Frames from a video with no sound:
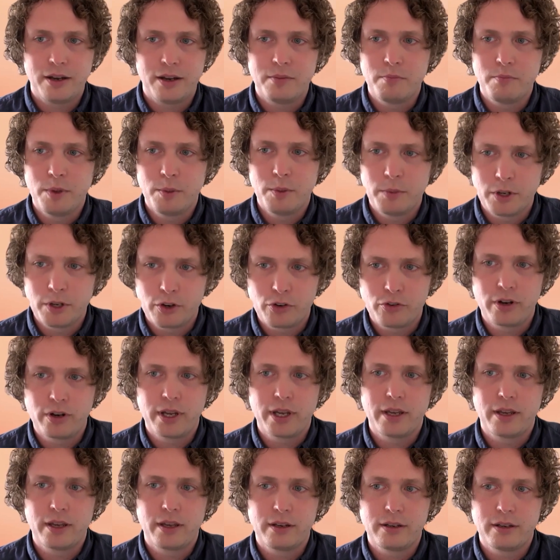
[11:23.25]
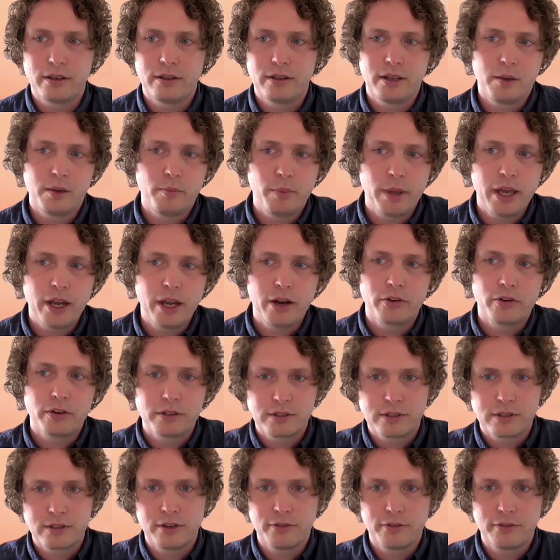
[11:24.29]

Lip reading: kind of mimicry and the appearance,